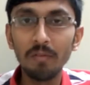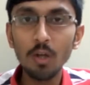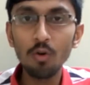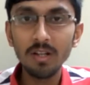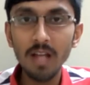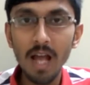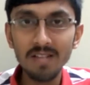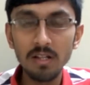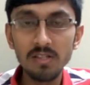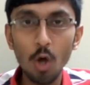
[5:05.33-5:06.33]
without any
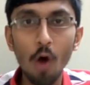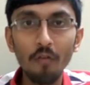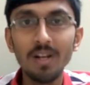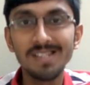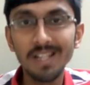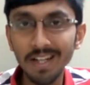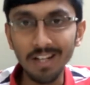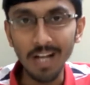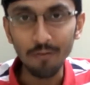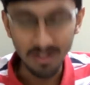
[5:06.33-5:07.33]
hassles of city
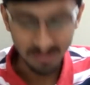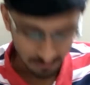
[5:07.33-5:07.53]
traffic.